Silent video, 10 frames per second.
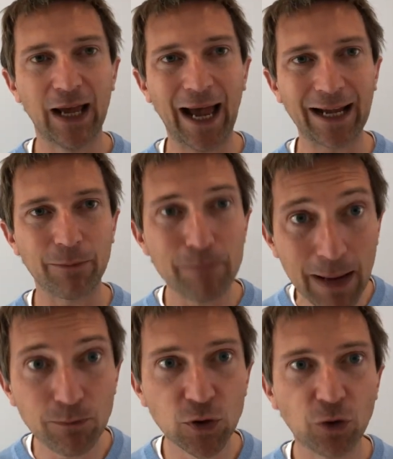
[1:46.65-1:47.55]

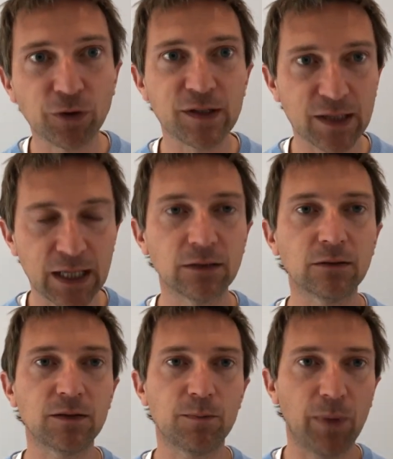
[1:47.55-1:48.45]
Agamemnon is
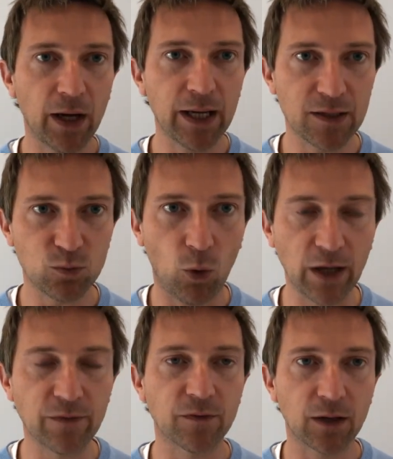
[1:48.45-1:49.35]
killed by his
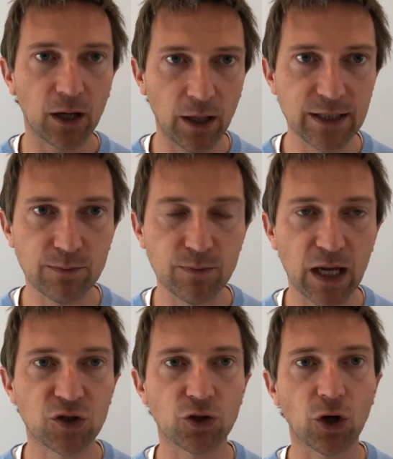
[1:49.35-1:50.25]
wife
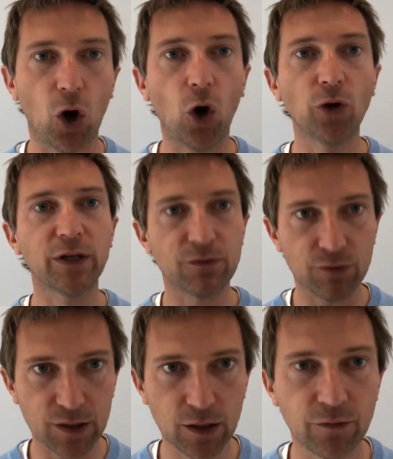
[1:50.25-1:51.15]
Clytemnestra on his
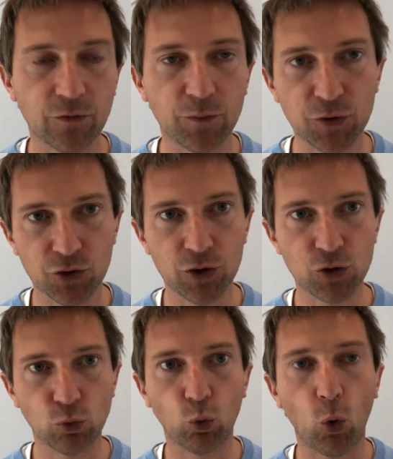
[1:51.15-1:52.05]
return from the
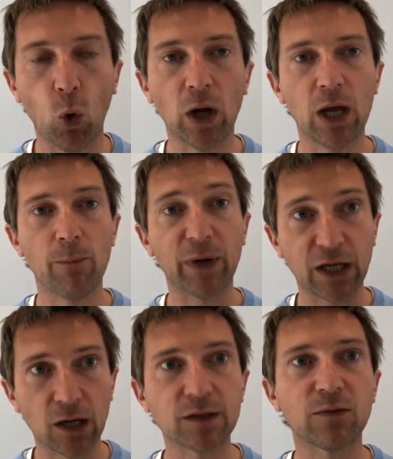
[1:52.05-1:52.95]
Trojan War
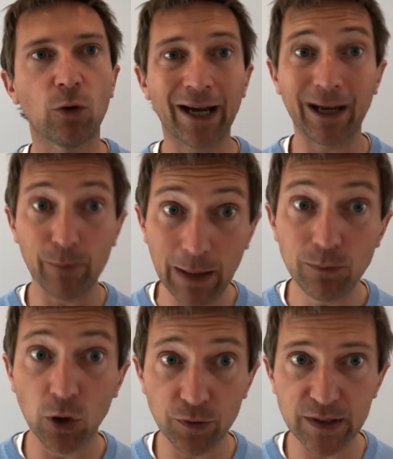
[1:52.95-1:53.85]
because of what
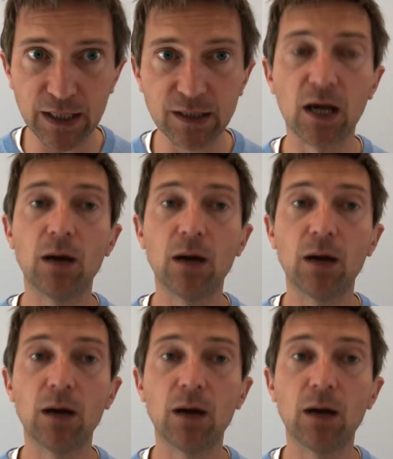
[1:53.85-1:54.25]
Agamemnon did